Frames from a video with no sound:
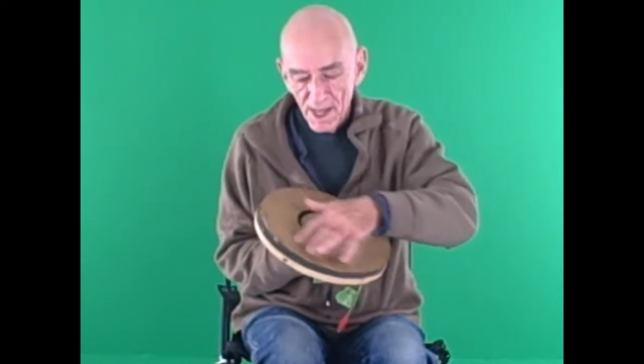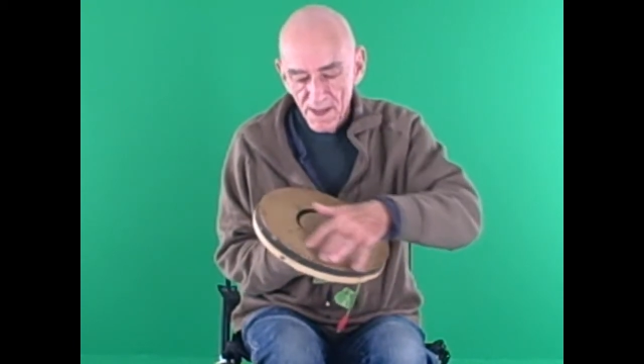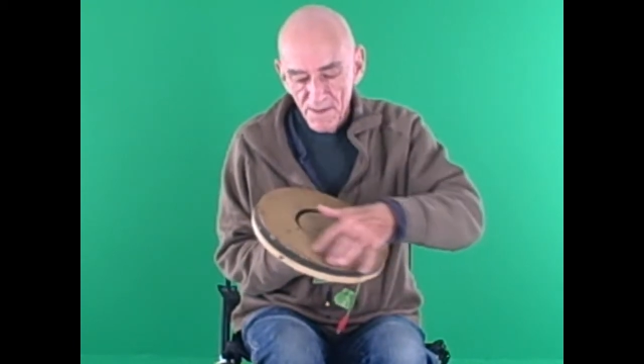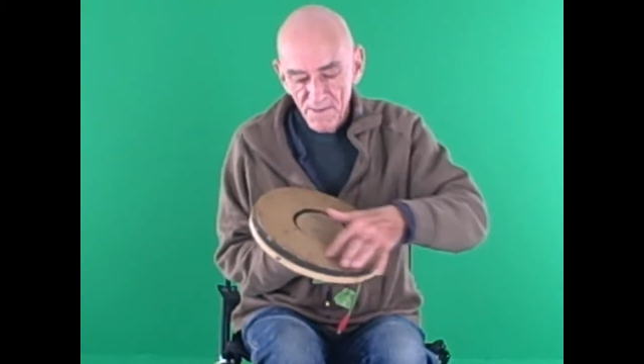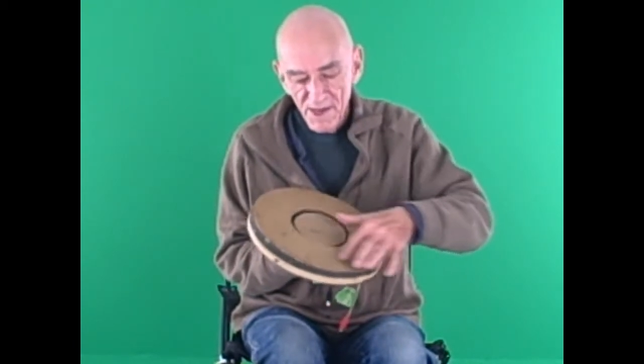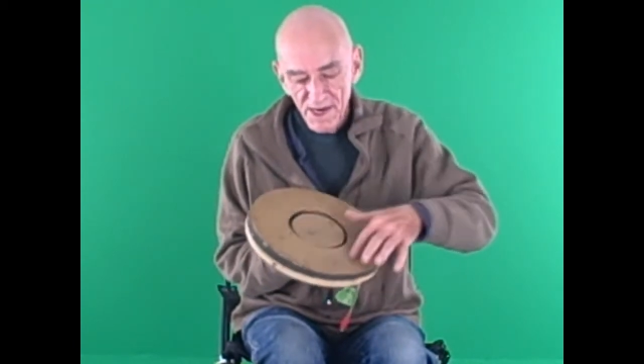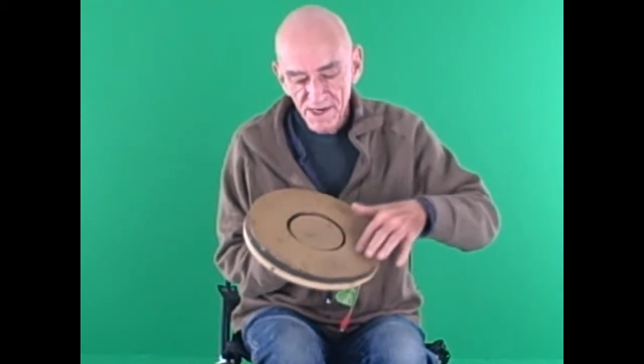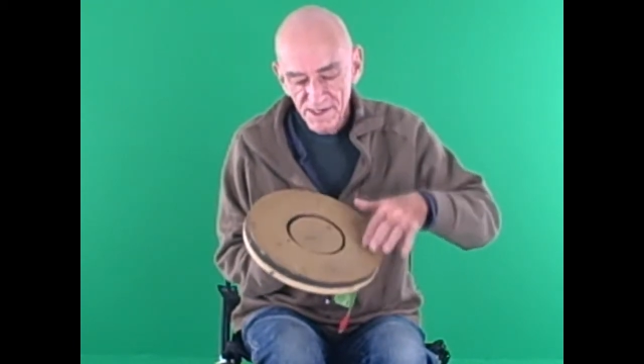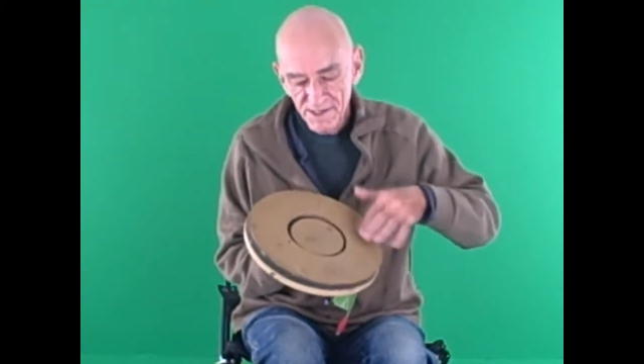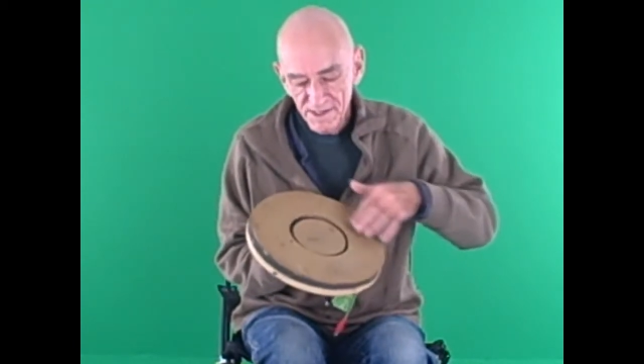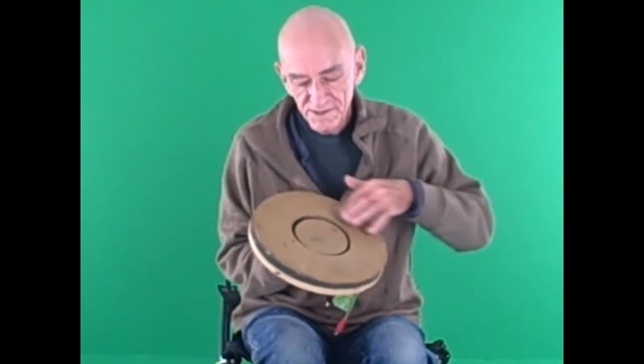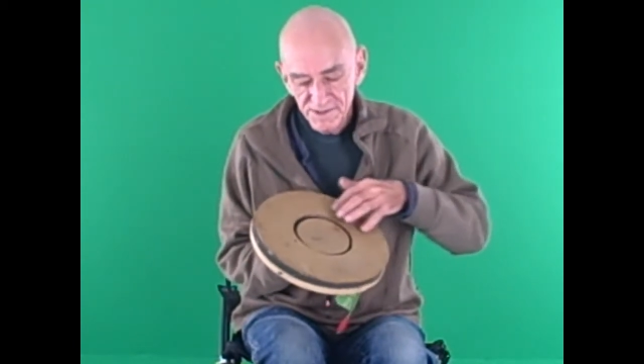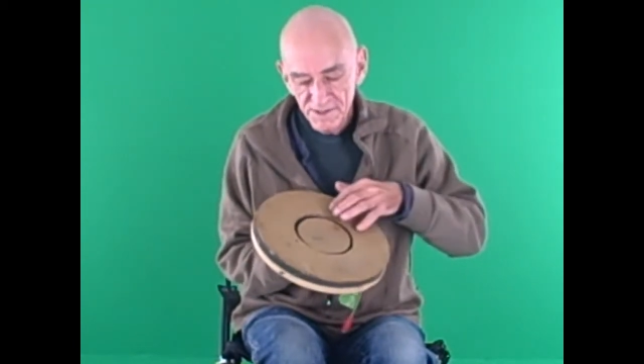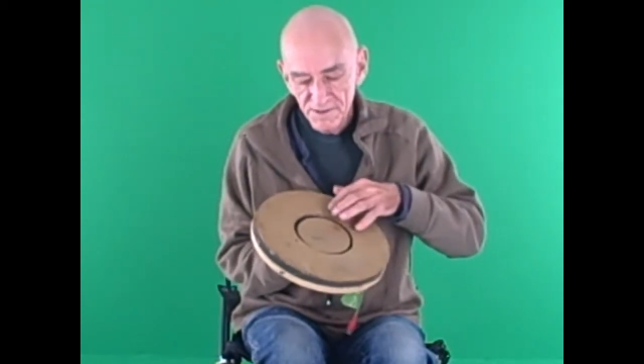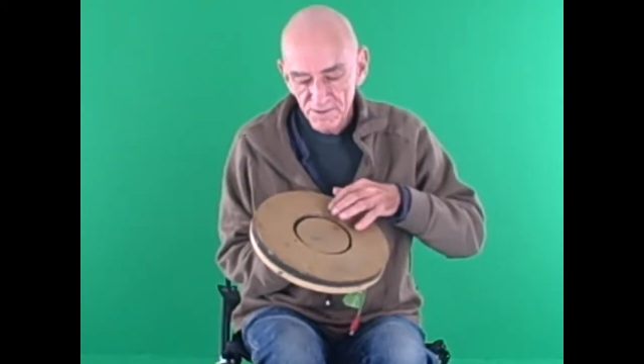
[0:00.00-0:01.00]
I made a
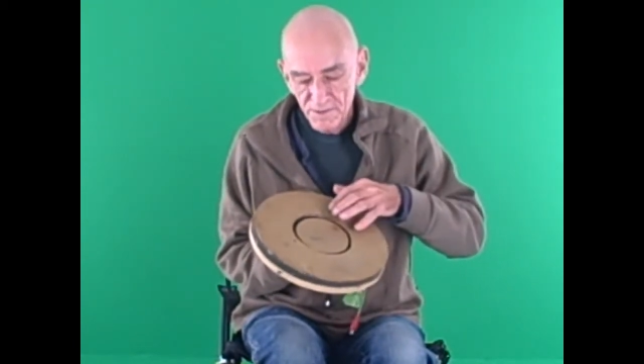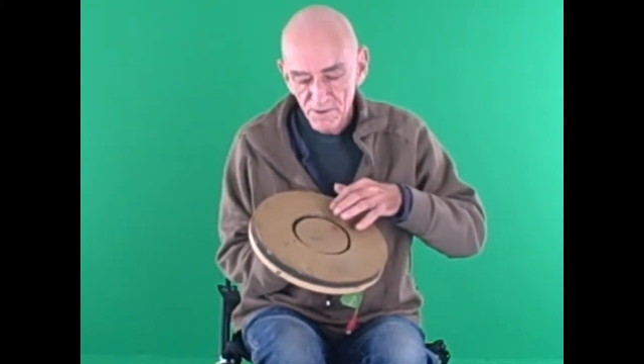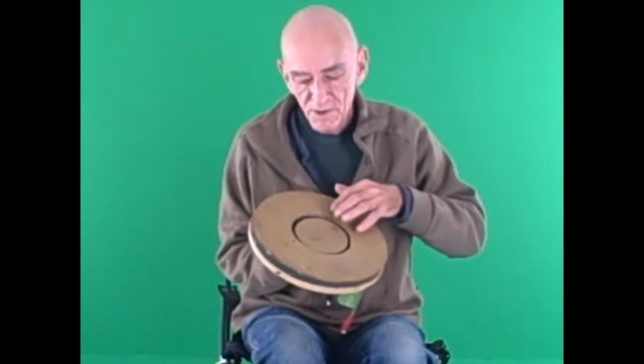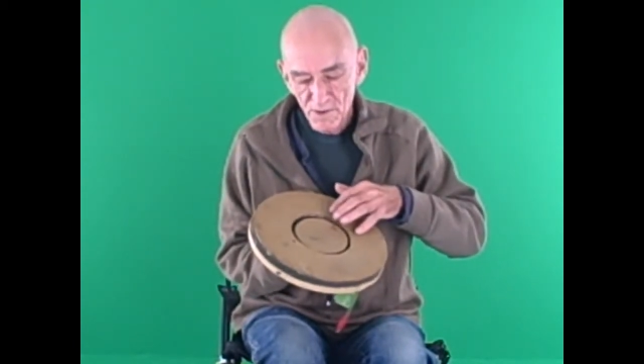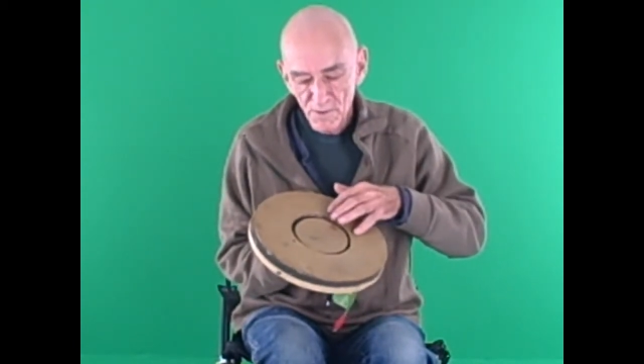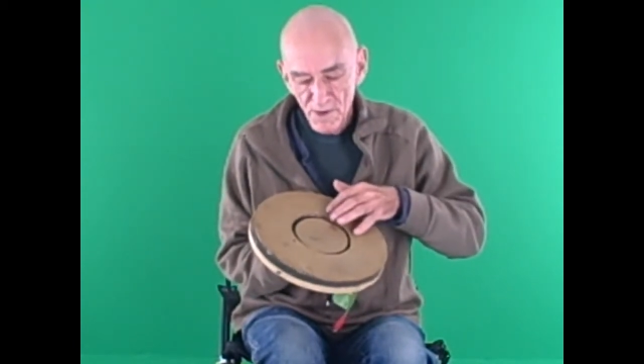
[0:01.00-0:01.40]
disc, a